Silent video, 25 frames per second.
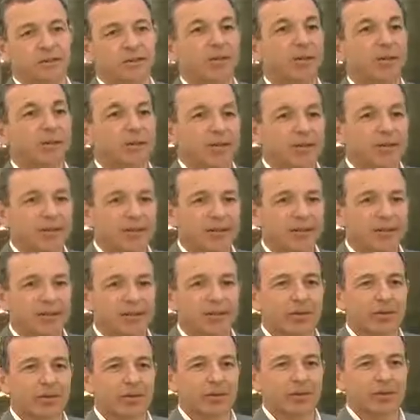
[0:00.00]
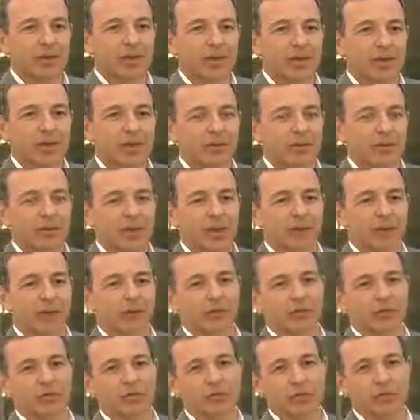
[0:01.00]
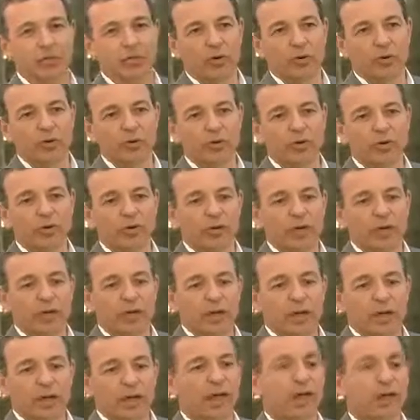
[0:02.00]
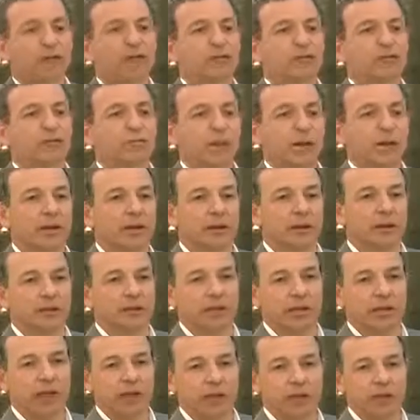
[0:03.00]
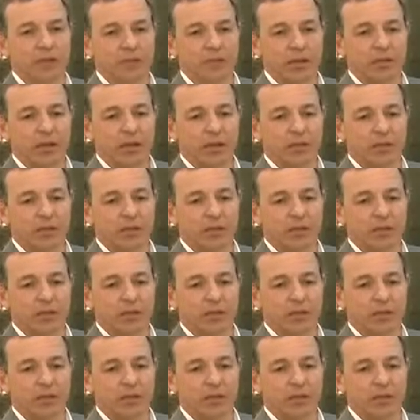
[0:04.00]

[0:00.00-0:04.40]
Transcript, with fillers: uh, media, whether they're being entertained or informed, how they're spending their time.